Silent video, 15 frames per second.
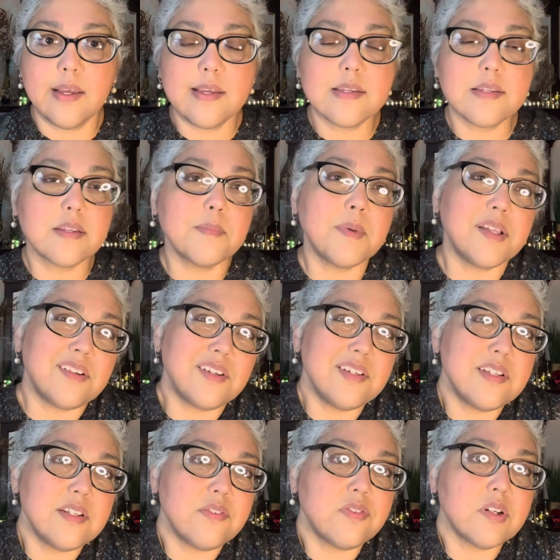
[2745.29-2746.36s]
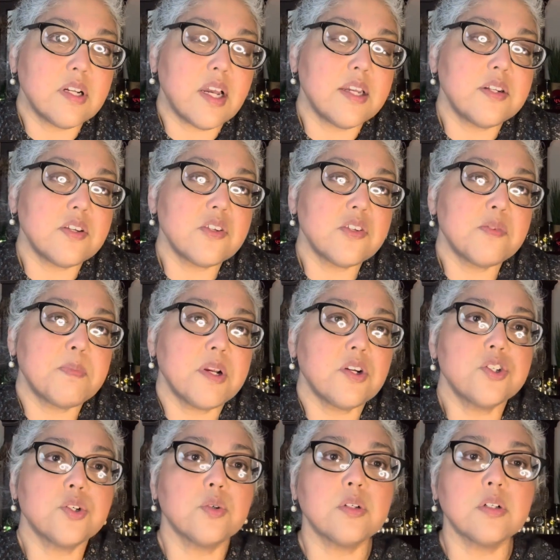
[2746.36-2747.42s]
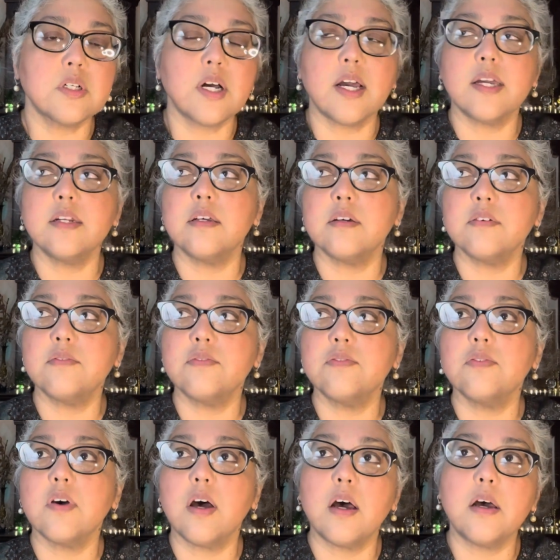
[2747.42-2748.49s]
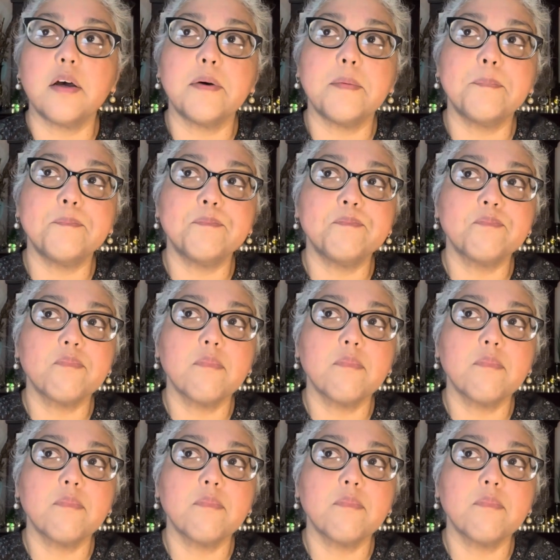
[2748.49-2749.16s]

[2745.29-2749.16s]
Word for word: some other different kind of spiritual kind of um,